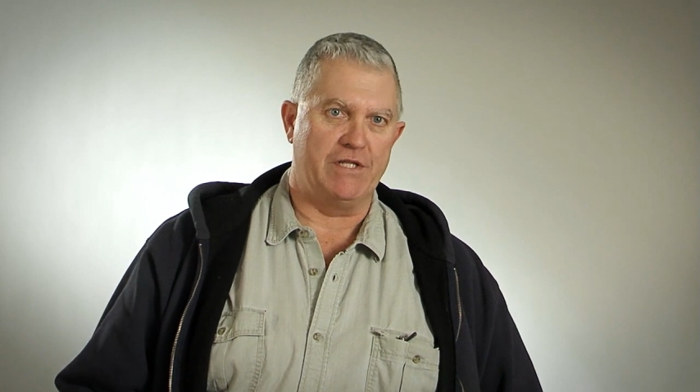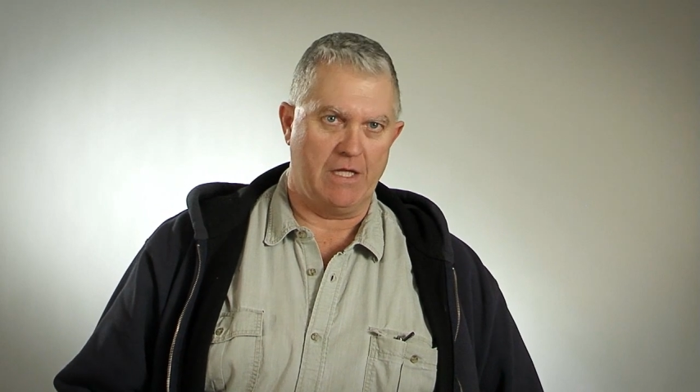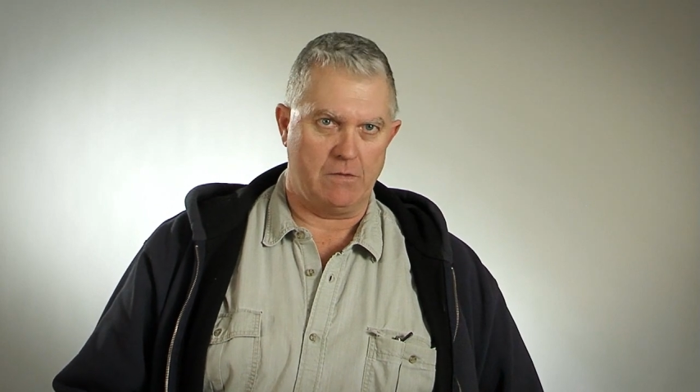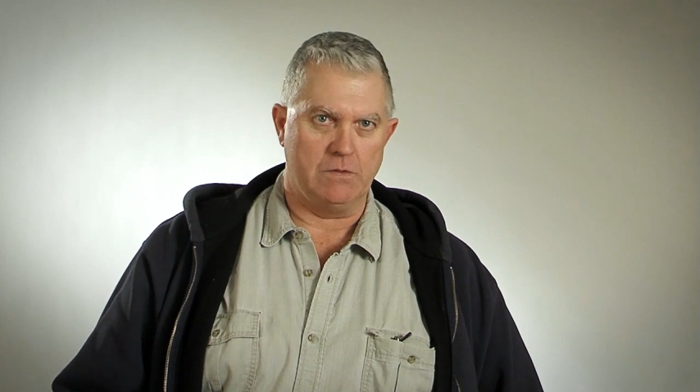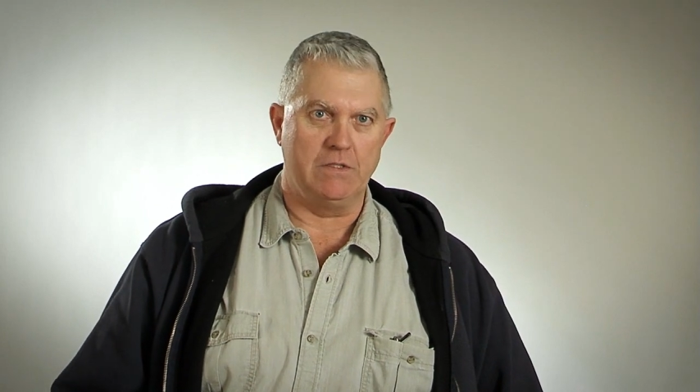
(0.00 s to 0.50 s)

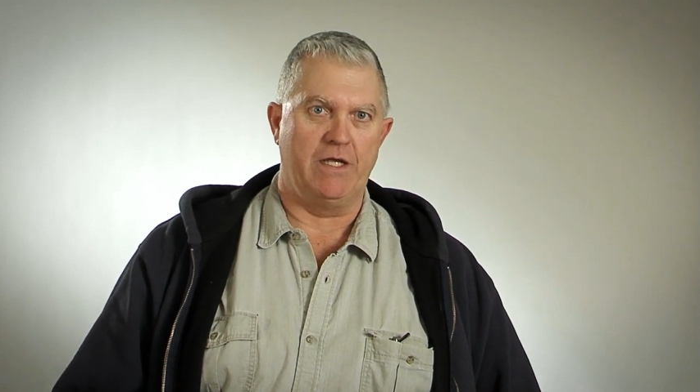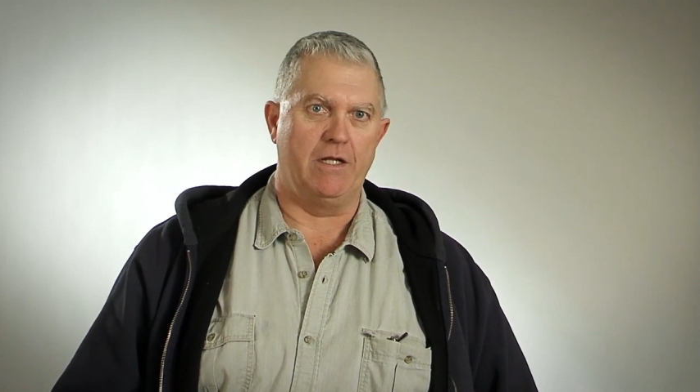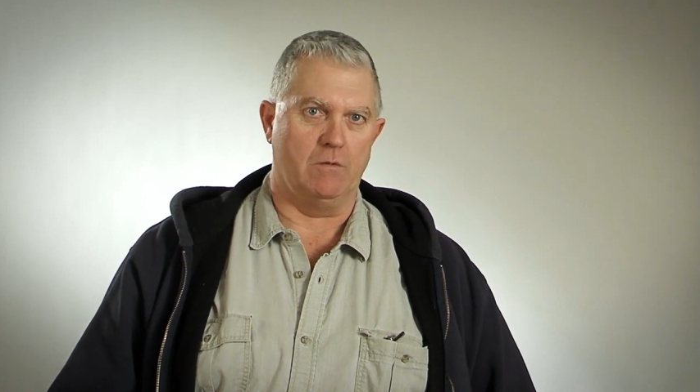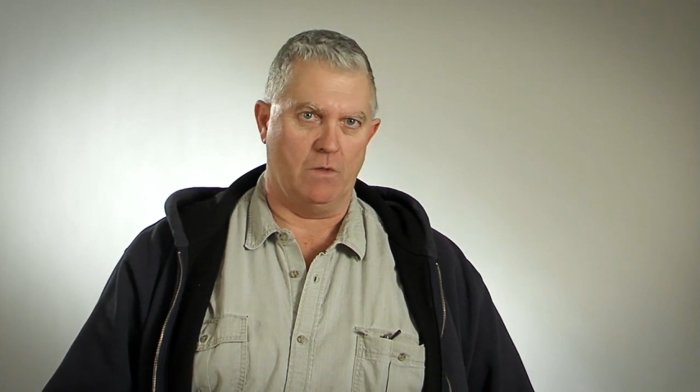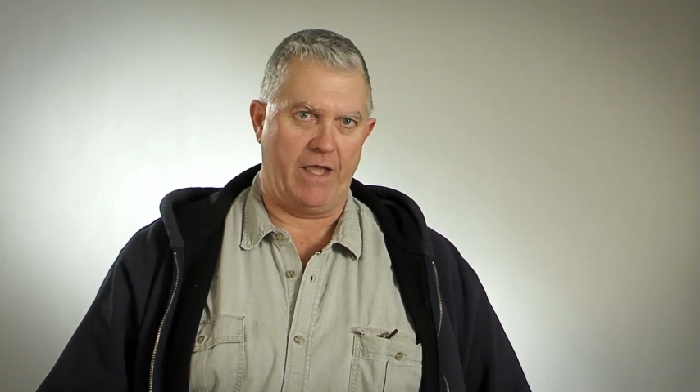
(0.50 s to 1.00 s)
the other one
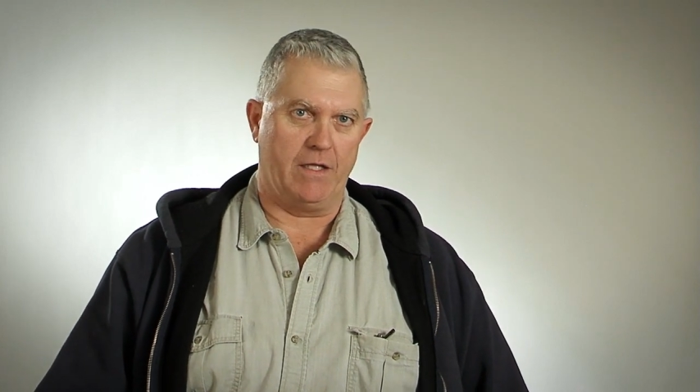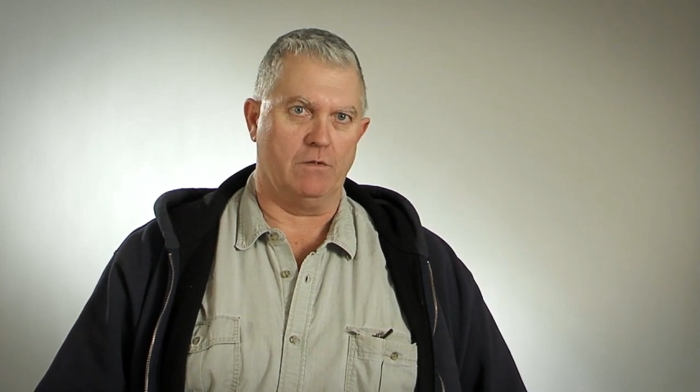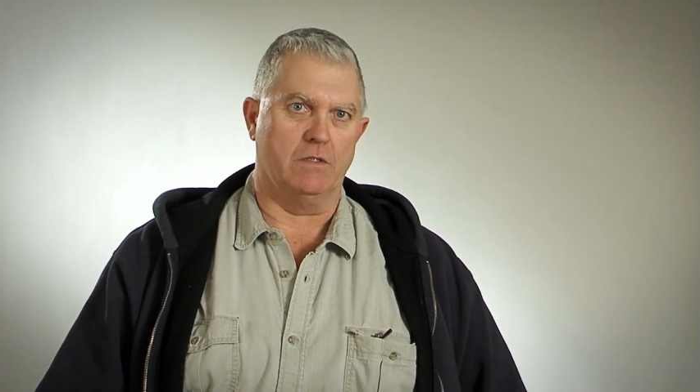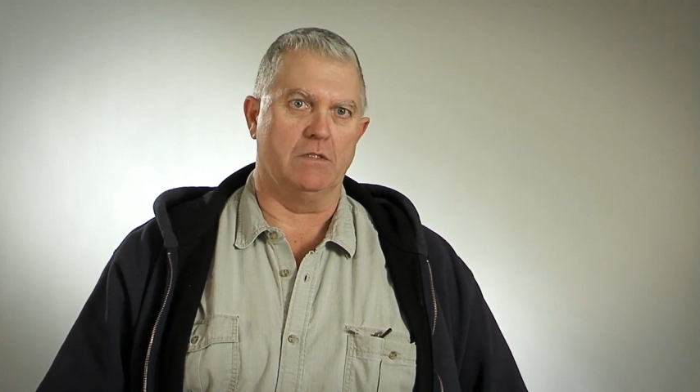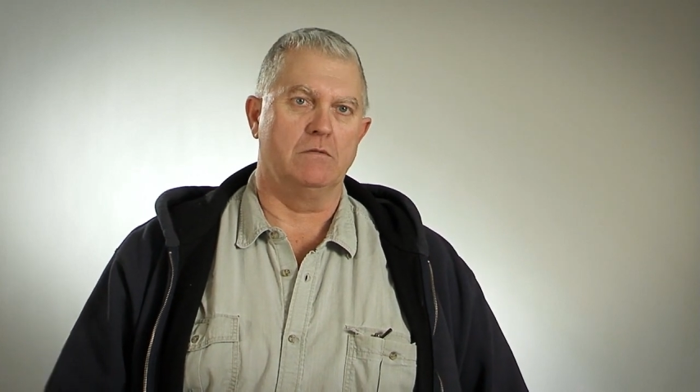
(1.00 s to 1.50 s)
and it will
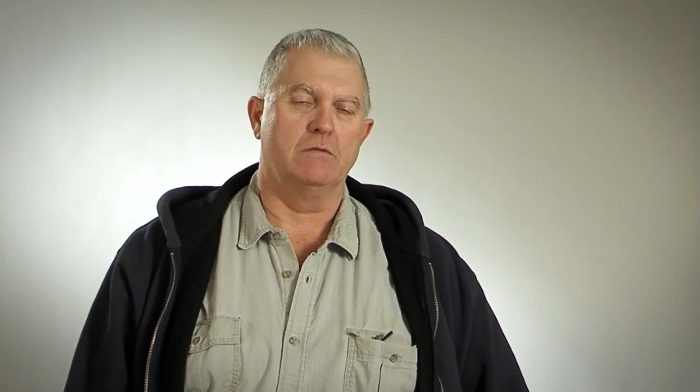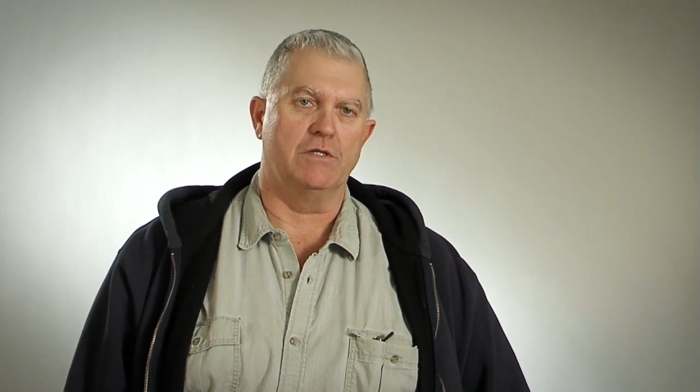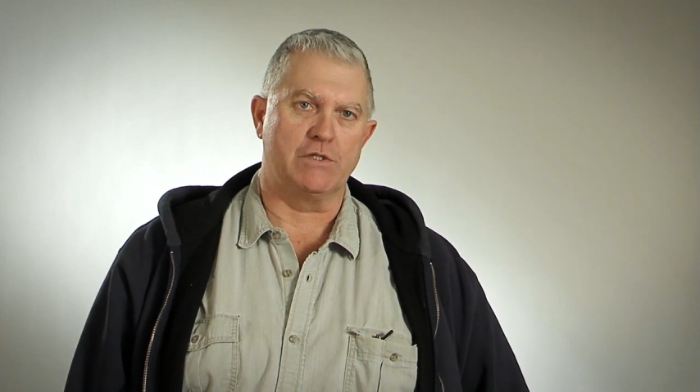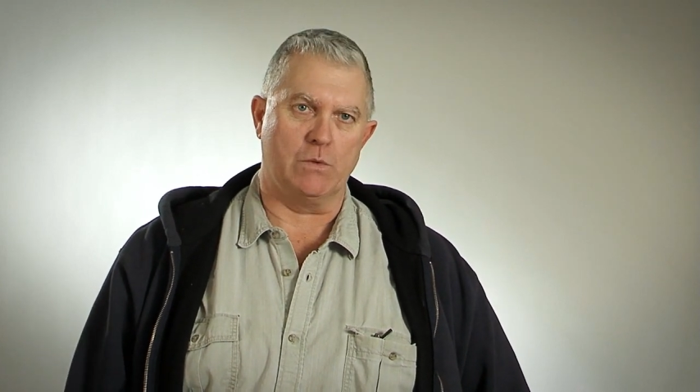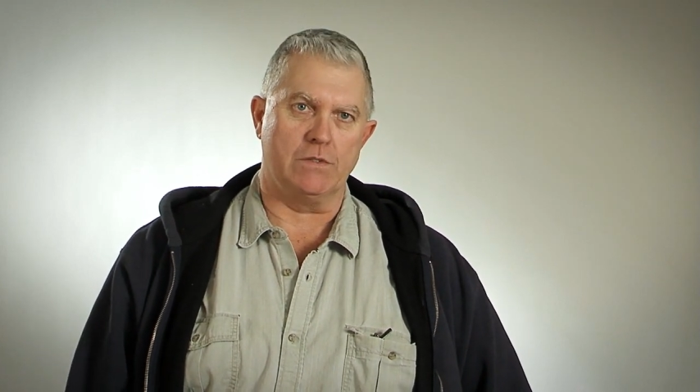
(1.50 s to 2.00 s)
handle
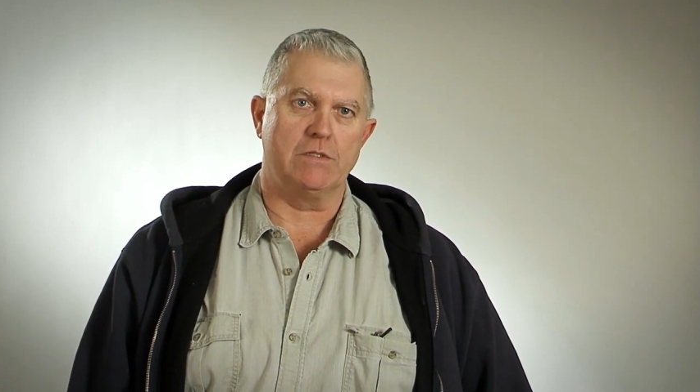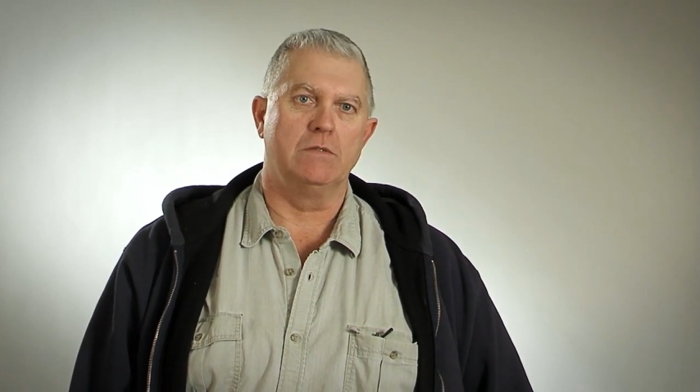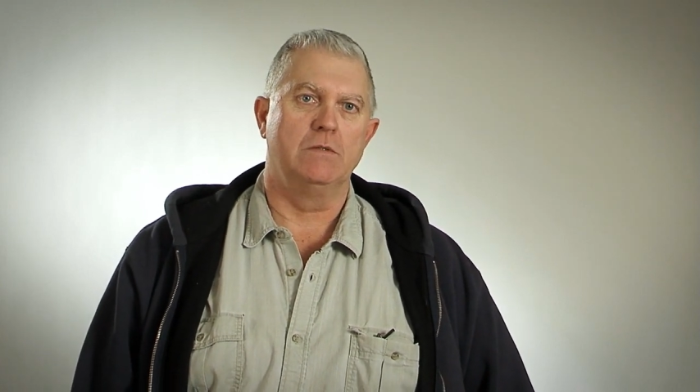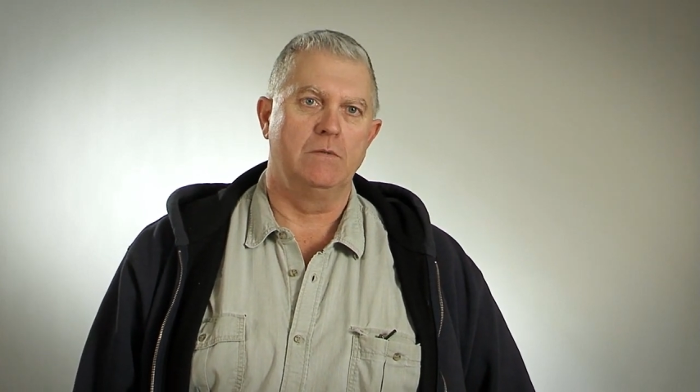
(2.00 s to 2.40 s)
the source.